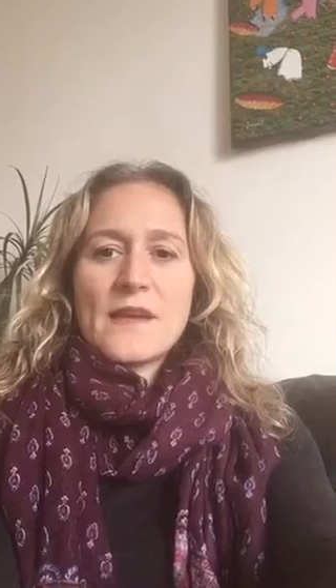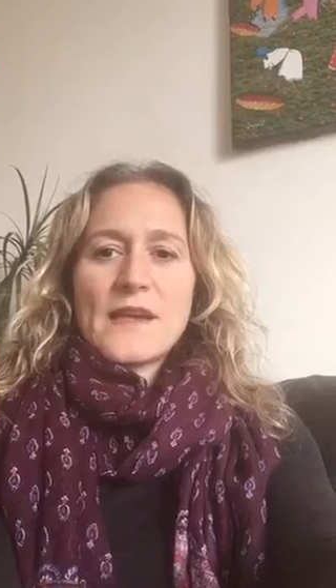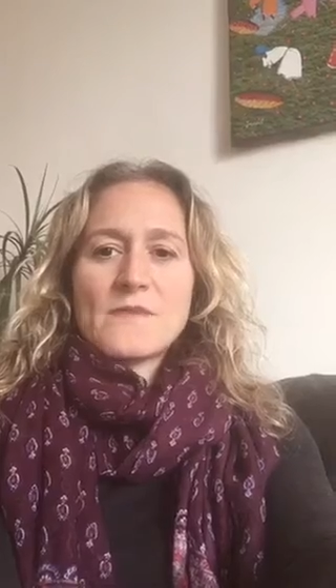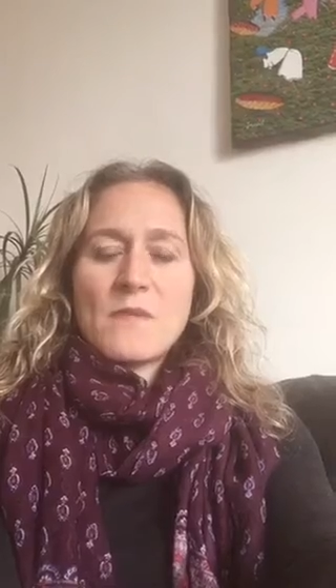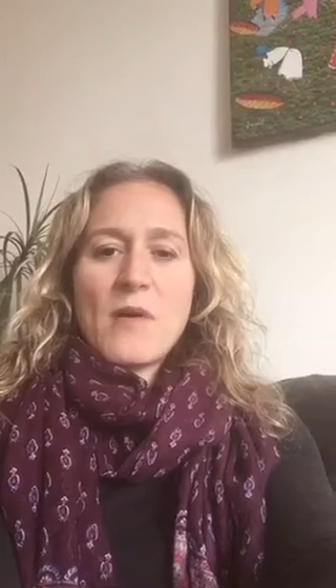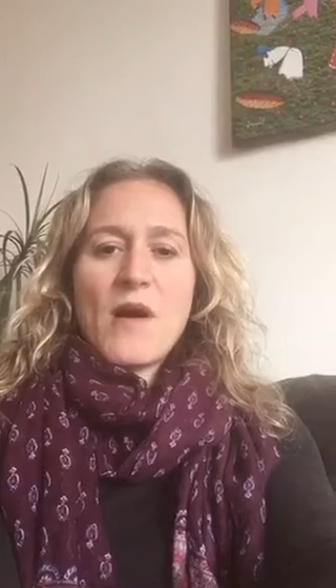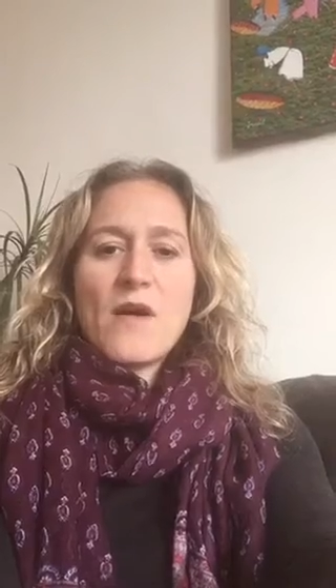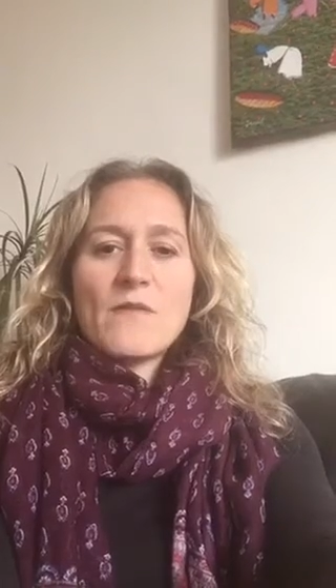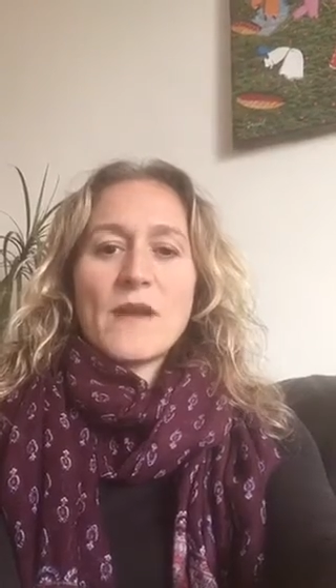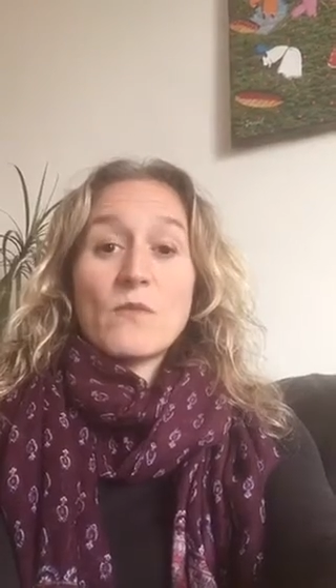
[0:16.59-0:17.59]
has been
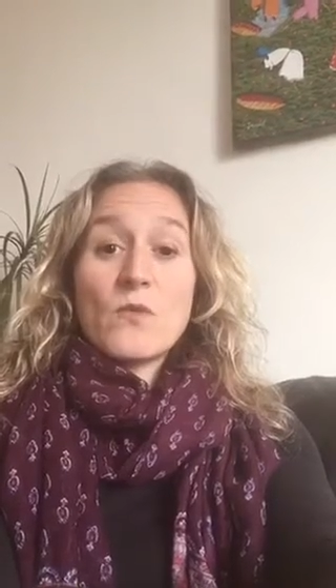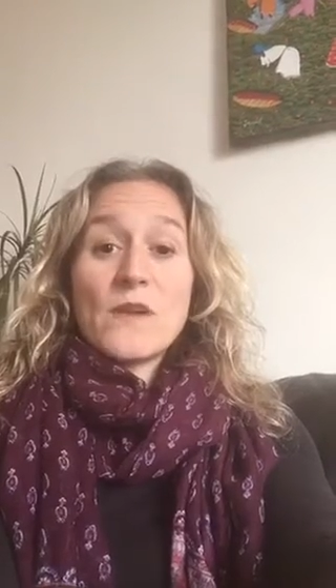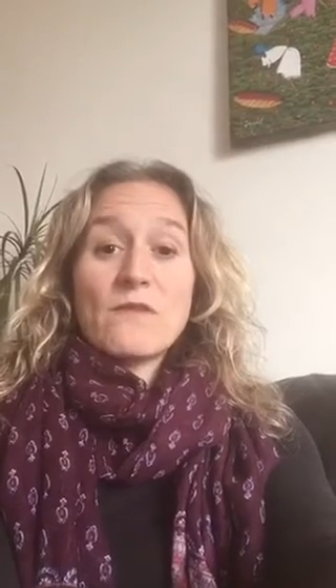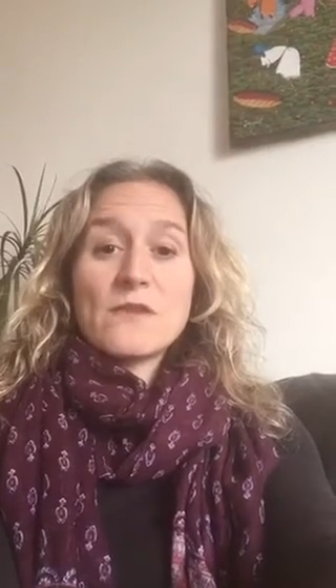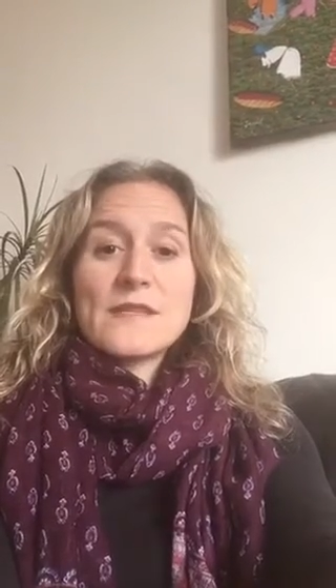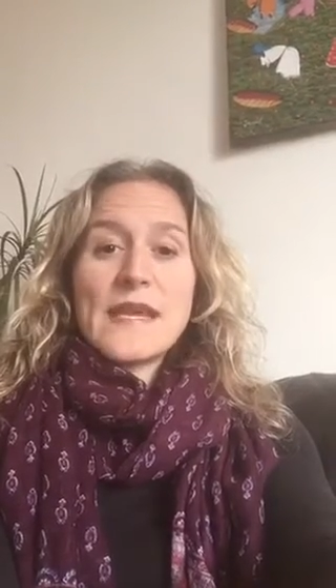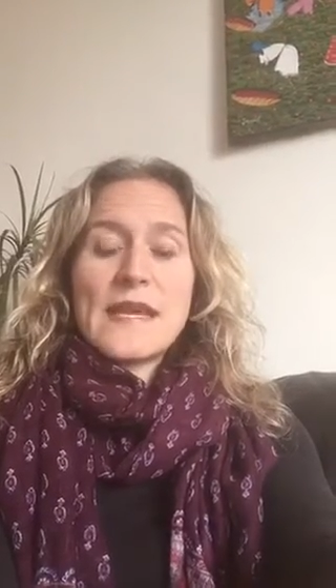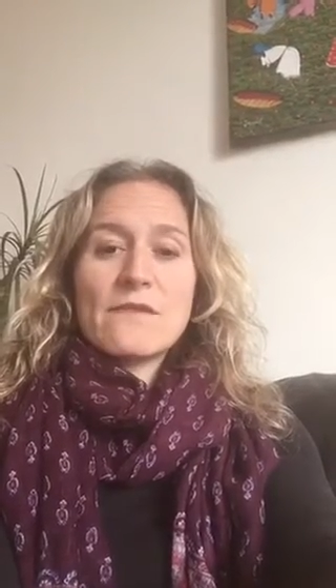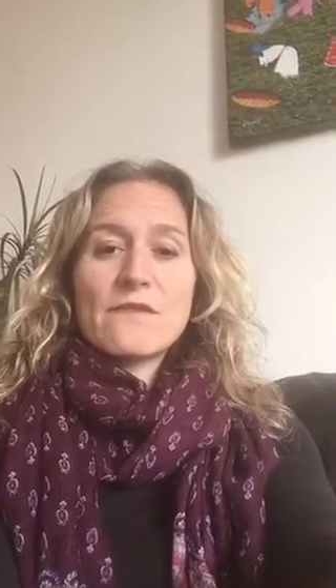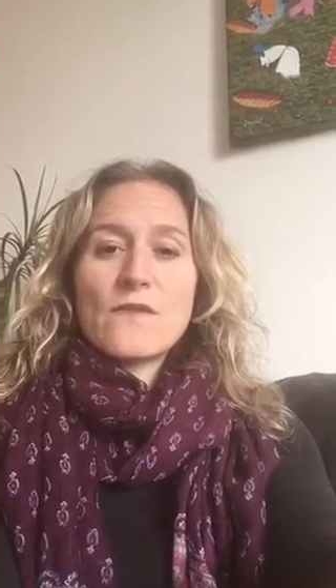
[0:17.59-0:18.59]
part of my morning
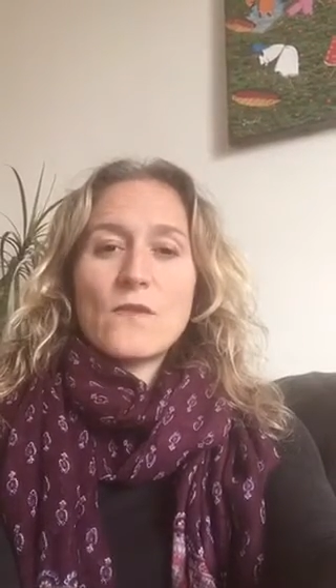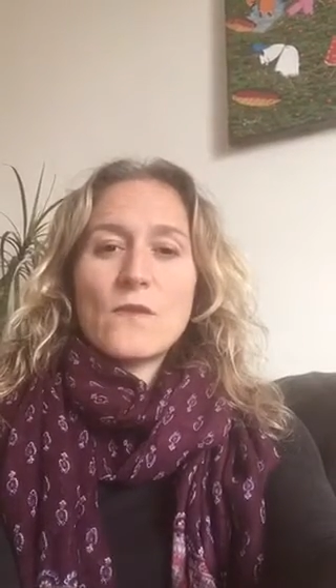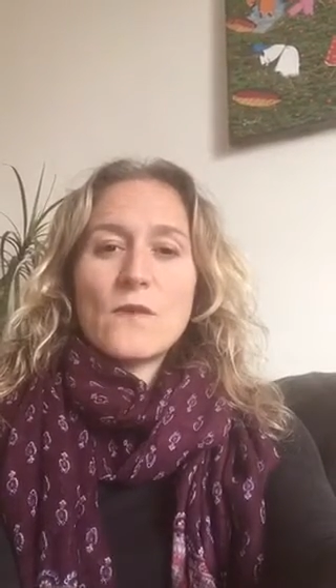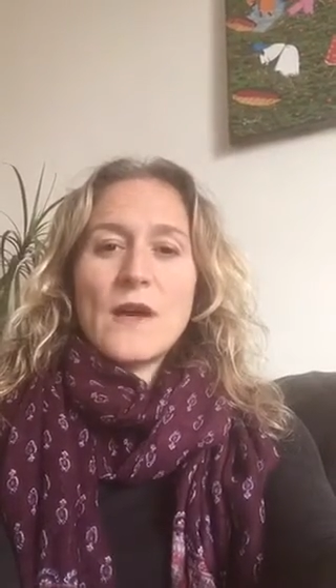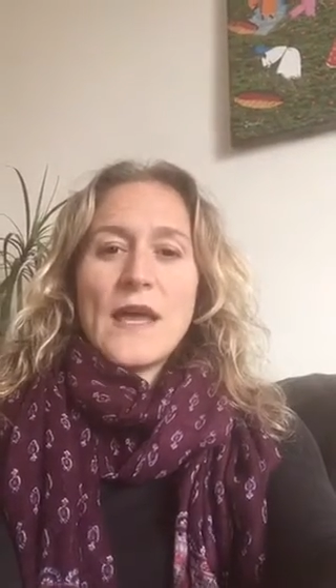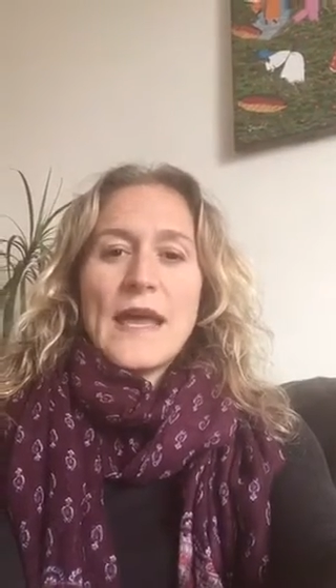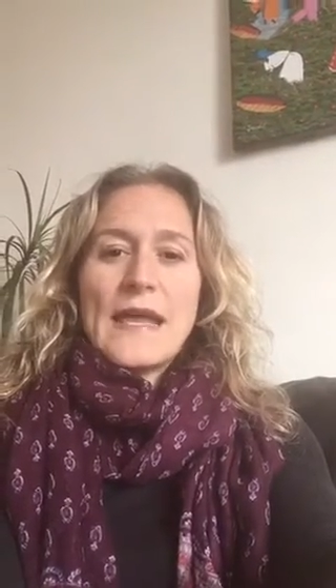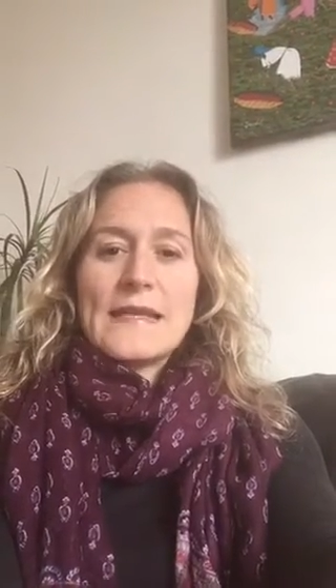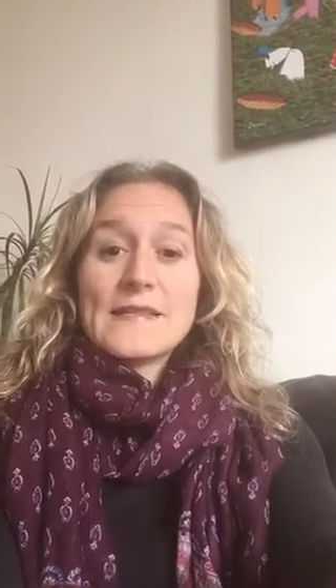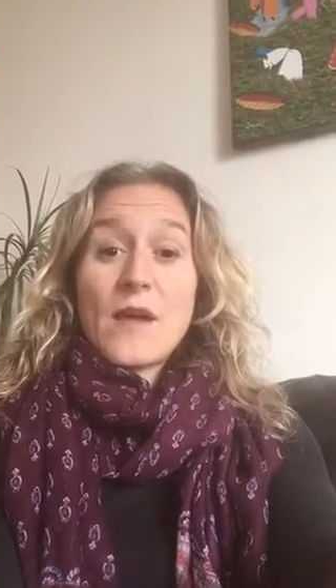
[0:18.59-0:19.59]
routine for
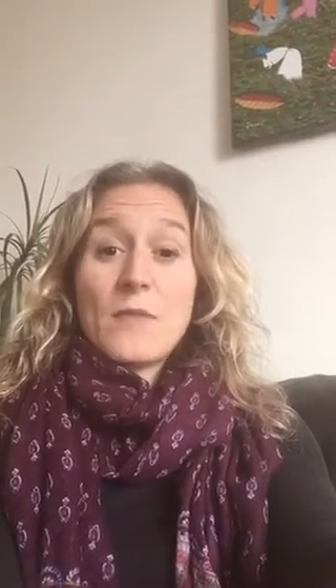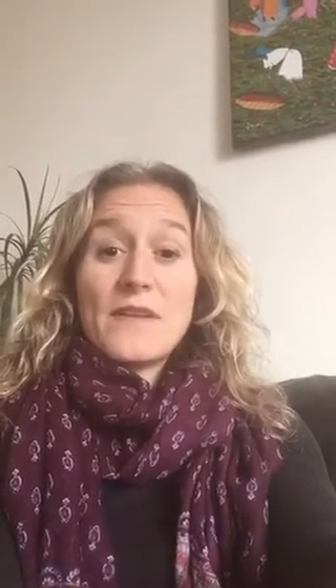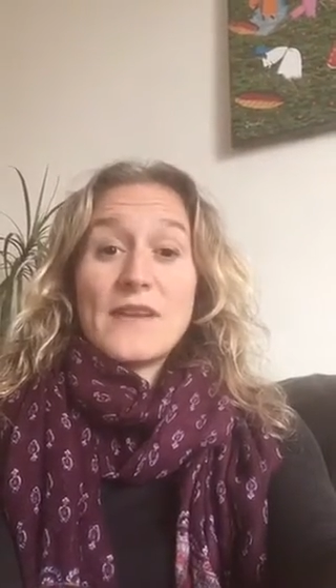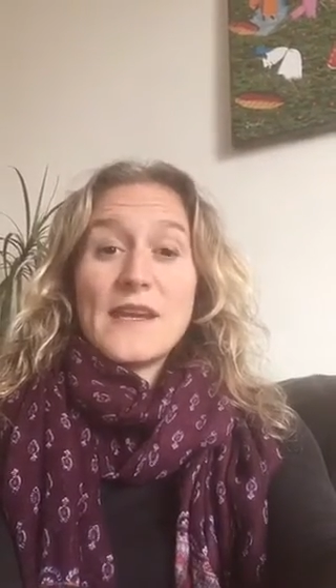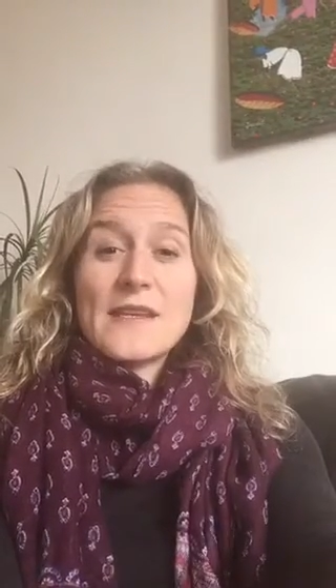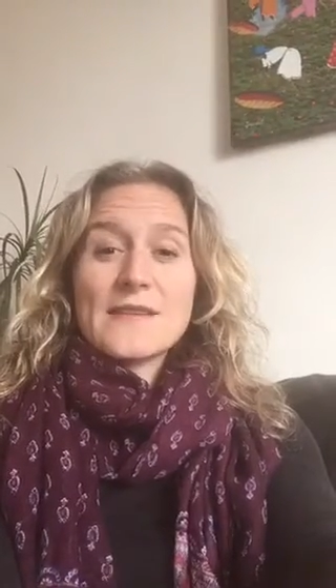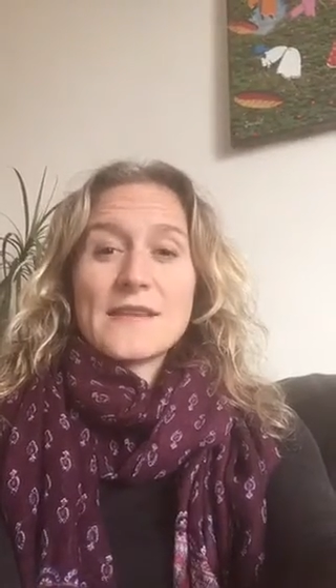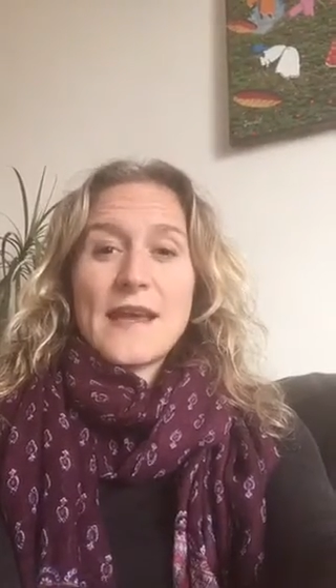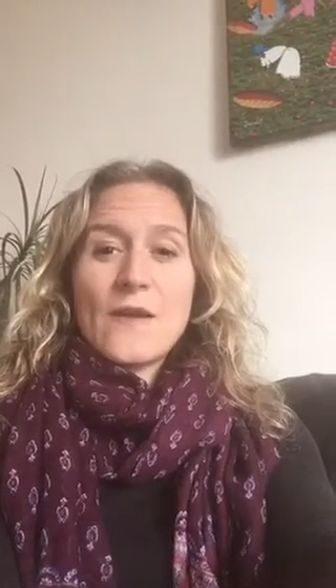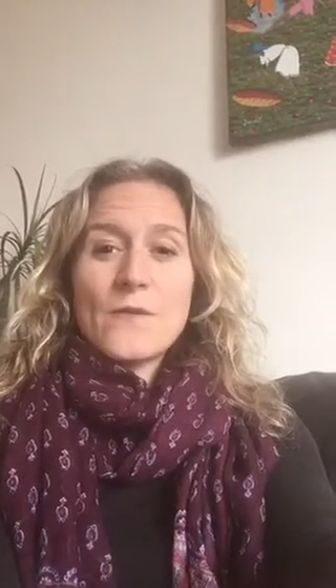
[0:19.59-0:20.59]
at least a couple of years
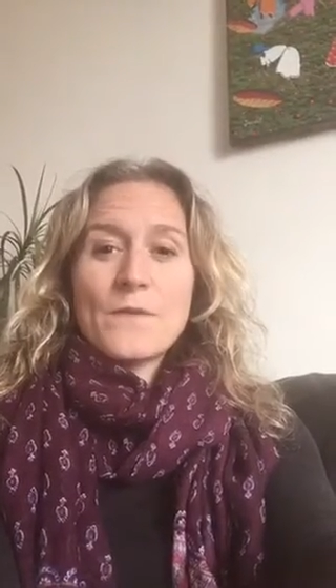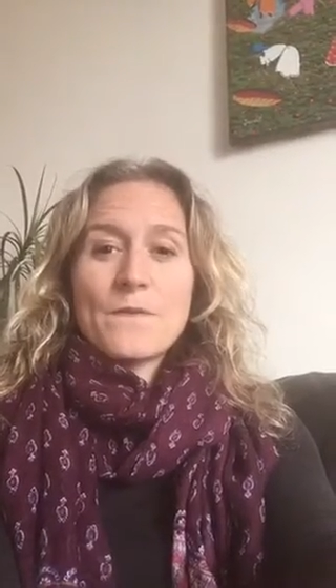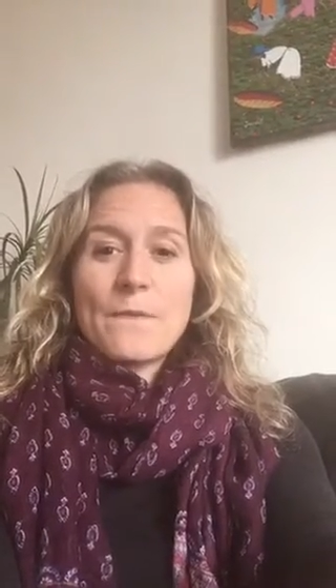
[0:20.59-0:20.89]
now,